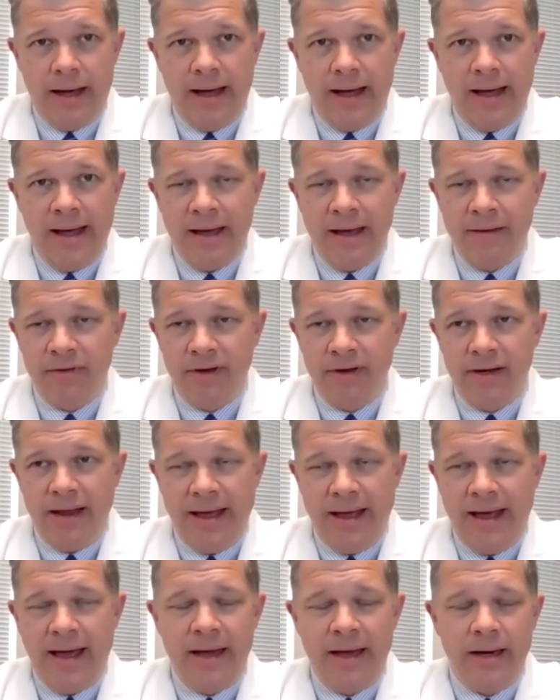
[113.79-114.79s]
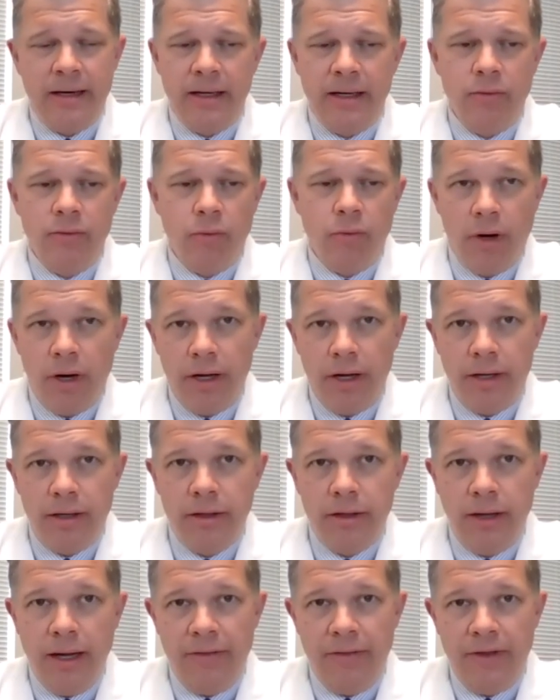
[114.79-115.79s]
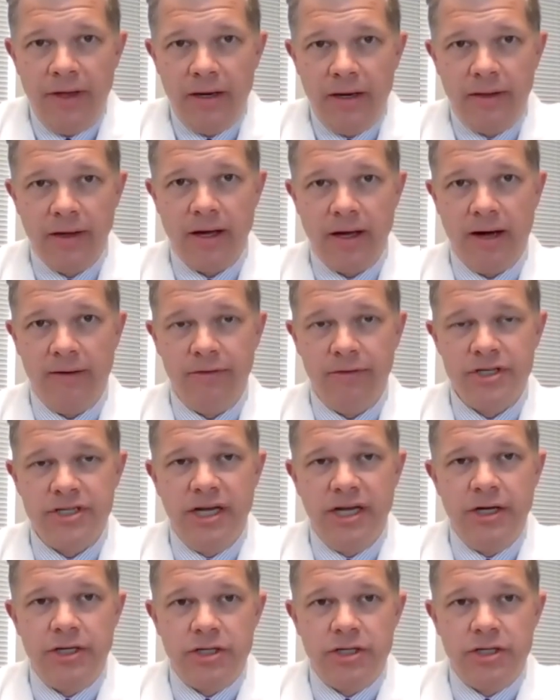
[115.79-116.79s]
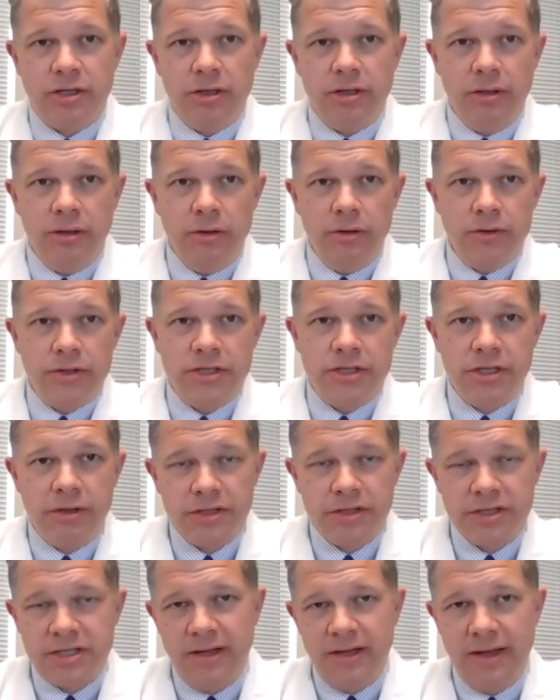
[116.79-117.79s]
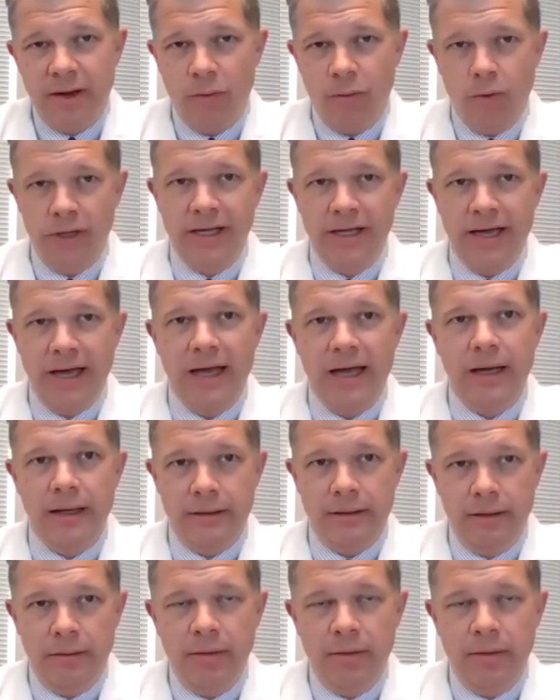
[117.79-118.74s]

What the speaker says: I haven't had anyone at the end of the conversation who still said they wouldn't get it.